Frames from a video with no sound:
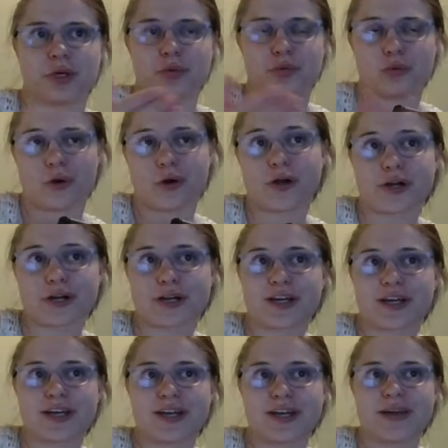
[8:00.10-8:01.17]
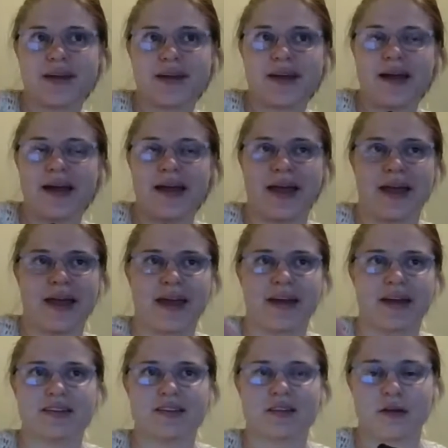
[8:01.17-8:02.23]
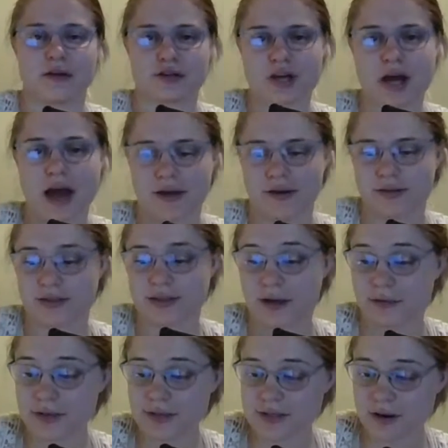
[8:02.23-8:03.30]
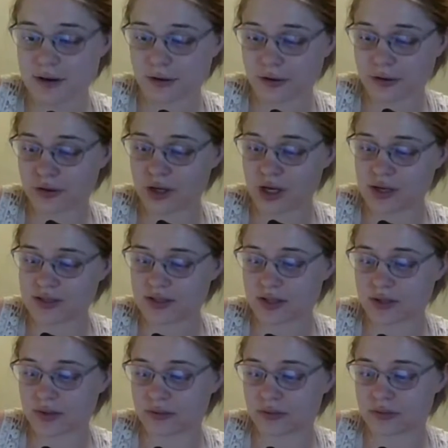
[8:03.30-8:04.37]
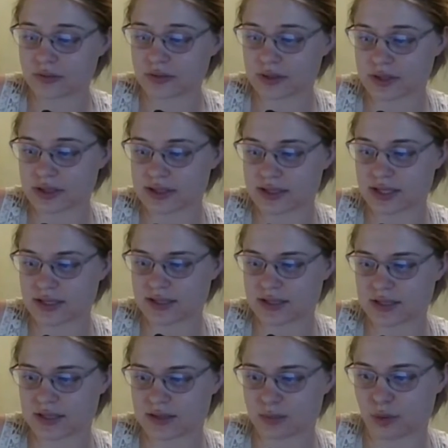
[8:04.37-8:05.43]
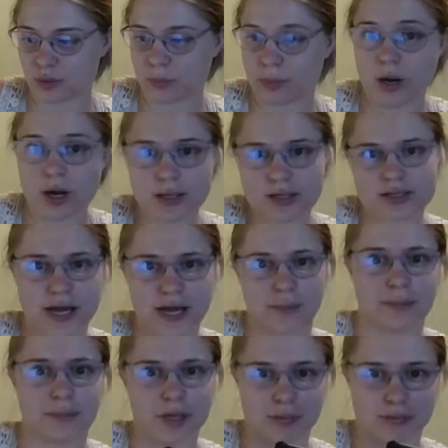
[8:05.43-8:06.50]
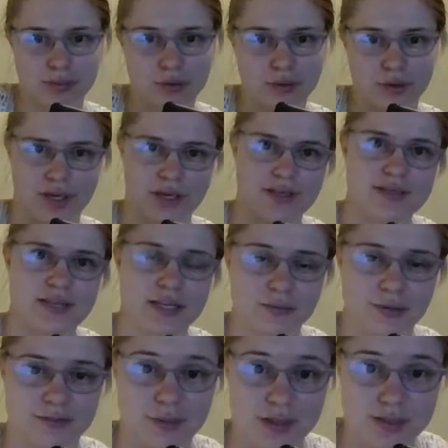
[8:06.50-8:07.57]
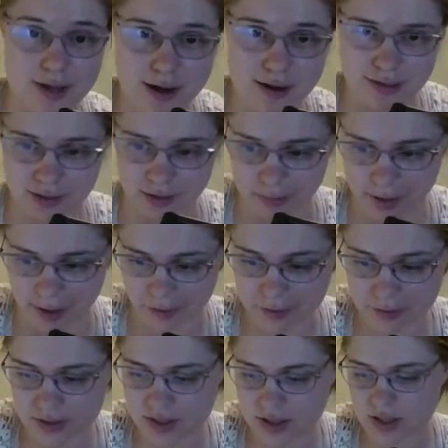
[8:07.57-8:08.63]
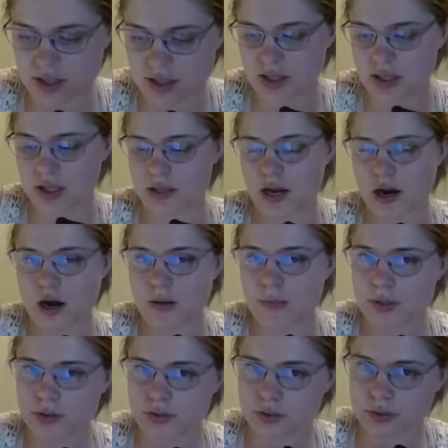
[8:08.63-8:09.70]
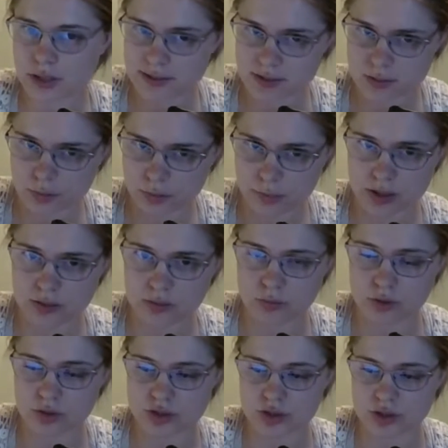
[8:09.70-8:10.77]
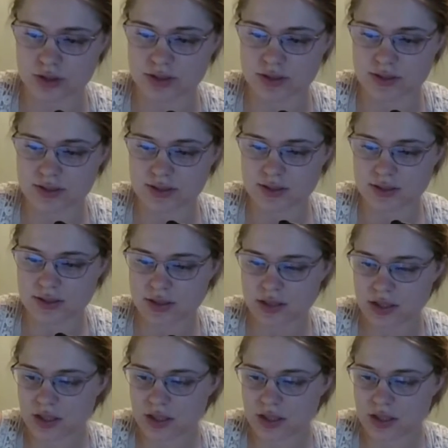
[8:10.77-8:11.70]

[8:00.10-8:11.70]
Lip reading: between work and their child. Now, this article also discusses more part-time employees, like we've been talking about. They are middle-class women, which is,